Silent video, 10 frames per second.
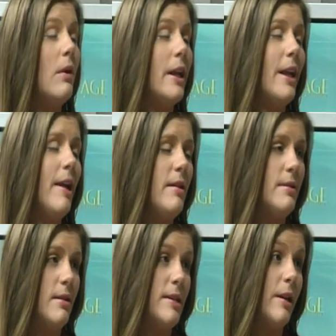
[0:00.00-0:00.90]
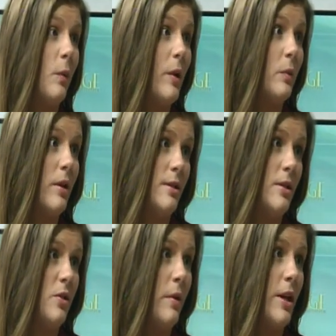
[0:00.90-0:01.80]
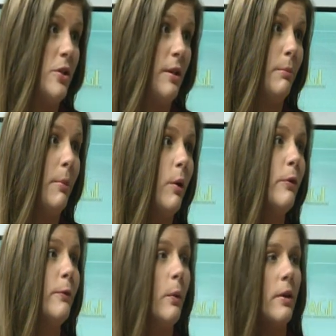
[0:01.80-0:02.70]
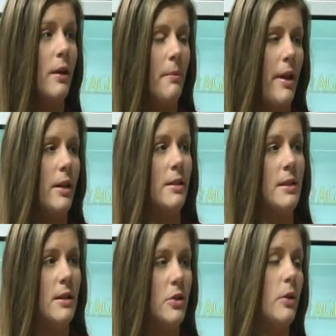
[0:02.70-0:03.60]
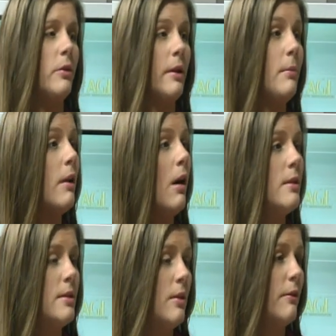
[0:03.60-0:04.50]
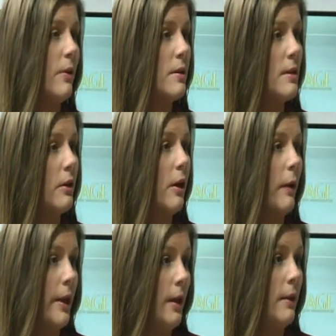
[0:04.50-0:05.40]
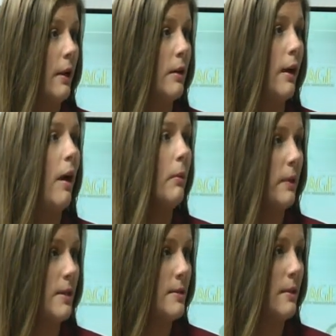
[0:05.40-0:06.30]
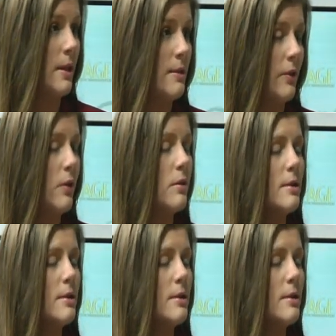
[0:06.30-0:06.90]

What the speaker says: it kind of sounds like a win-win situation, both for the companions and the children, but also the folks that are going in there to help these folks.